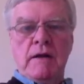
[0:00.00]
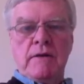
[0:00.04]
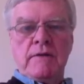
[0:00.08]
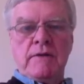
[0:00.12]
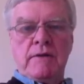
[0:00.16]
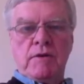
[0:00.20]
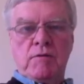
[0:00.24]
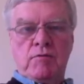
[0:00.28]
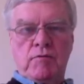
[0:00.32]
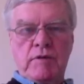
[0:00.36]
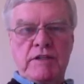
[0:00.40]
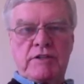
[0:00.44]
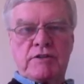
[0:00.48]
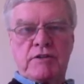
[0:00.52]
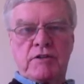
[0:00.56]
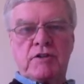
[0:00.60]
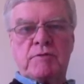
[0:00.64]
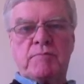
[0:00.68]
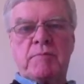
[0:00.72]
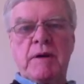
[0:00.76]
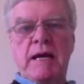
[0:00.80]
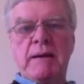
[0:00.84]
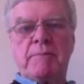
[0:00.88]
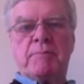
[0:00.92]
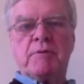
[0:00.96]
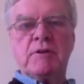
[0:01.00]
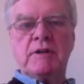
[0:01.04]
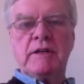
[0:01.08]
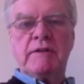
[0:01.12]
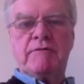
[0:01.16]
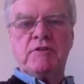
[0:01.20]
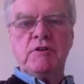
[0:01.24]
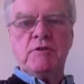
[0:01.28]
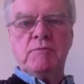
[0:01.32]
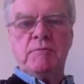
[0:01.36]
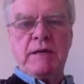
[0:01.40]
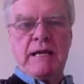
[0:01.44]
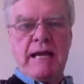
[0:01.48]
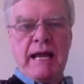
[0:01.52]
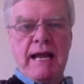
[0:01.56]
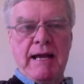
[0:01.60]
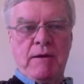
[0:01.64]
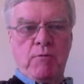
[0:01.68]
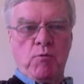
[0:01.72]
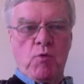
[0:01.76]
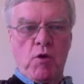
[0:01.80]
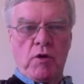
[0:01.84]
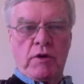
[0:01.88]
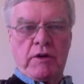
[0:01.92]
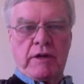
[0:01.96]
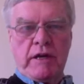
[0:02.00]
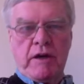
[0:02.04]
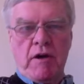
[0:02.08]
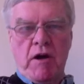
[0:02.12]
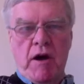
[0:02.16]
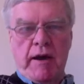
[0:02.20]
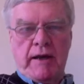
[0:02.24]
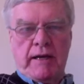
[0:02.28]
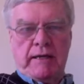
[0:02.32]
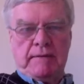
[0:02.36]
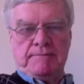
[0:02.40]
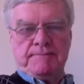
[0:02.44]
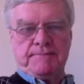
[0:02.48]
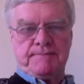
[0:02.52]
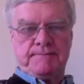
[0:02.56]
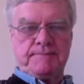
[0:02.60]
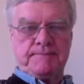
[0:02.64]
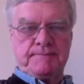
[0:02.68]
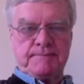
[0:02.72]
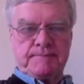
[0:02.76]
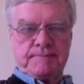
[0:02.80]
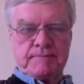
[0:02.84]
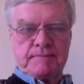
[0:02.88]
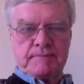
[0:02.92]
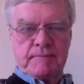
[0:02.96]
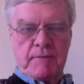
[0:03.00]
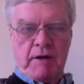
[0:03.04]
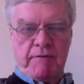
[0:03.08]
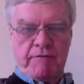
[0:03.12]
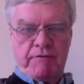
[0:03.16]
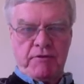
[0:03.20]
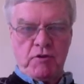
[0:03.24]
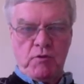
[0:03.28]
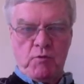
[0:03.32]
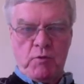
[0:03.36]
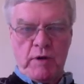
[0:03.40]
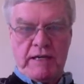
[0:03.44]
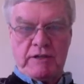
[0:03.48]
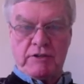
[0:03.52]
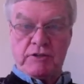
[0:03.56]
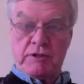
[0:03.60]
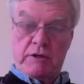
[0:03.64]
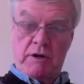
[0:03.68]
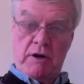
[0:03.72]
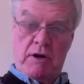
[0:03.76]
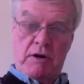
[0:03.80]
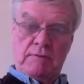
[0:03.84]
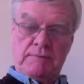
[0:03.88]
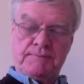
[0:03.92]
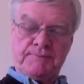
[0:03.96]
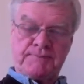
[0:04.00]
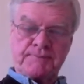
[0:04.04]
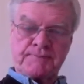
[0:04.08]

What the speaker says: The research paper, if you began working on it a few weeks ago,